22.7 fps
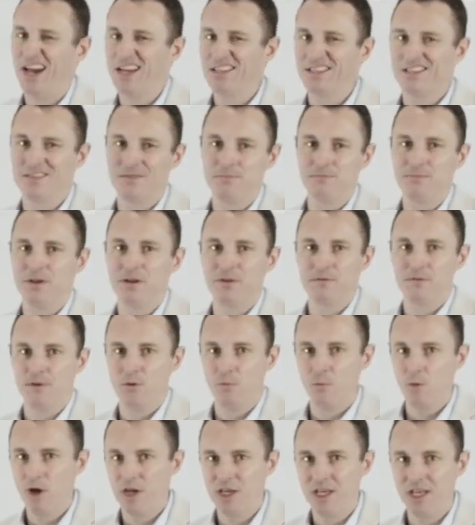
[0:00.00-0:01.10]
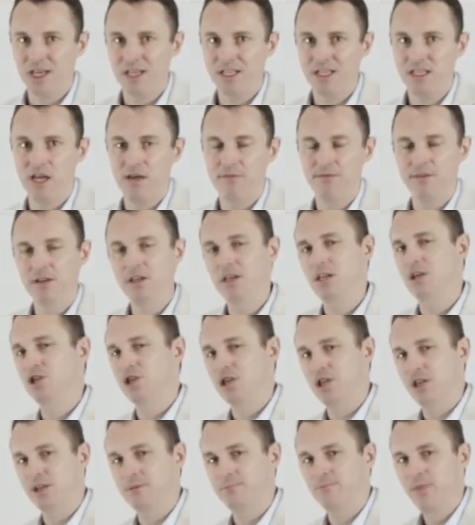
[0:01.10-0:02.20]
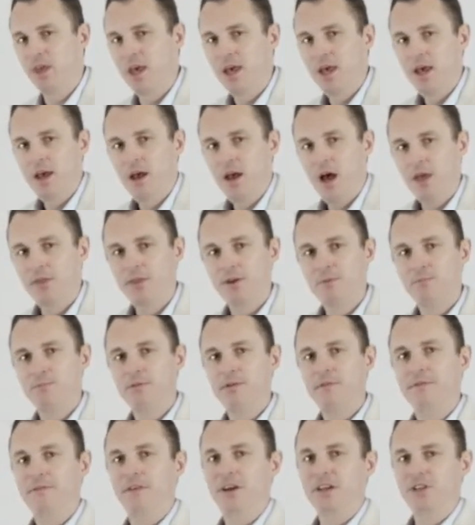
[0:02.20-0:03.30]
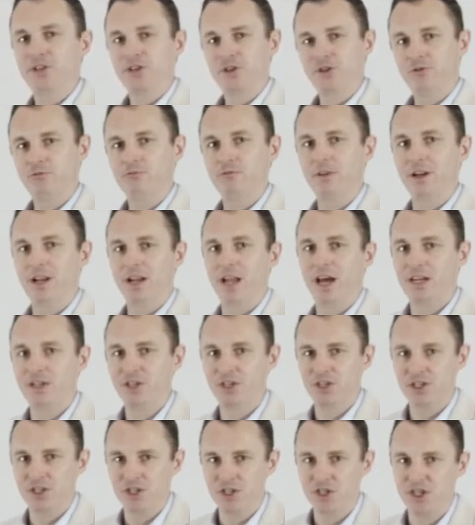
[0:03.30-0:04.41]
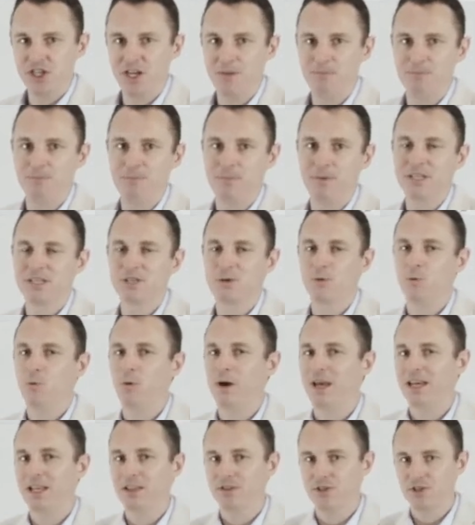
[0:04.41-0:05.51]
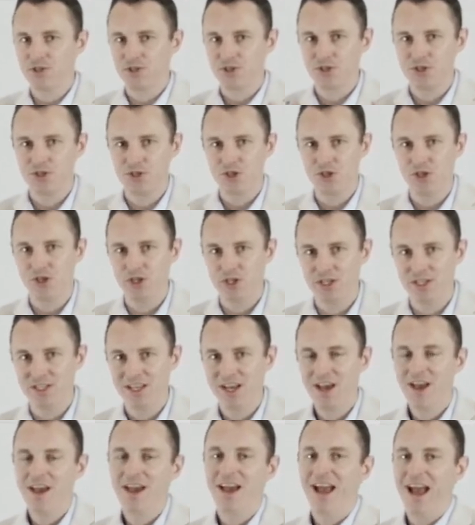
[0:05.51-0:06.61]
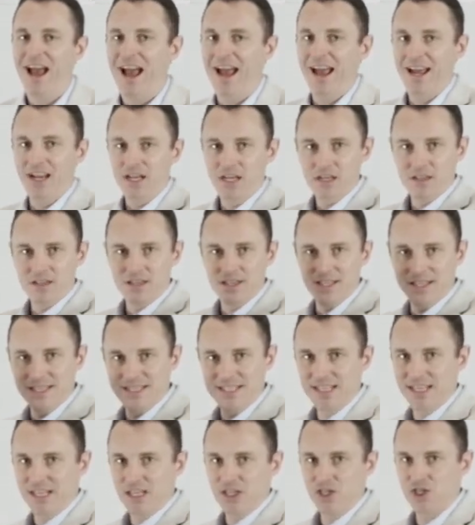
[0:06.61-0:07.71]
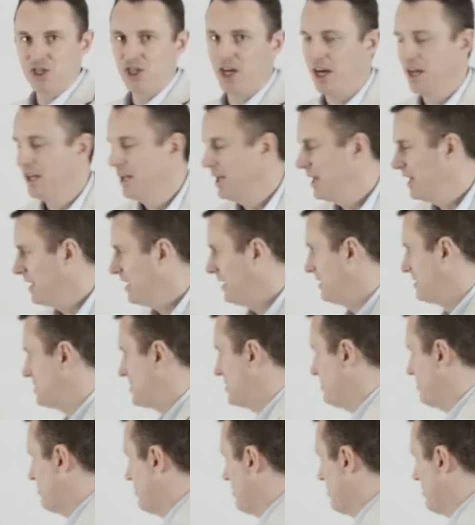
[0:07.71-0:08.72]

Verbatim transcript: as a bit of a working definition, the professional relationship between the student and the teacher. So,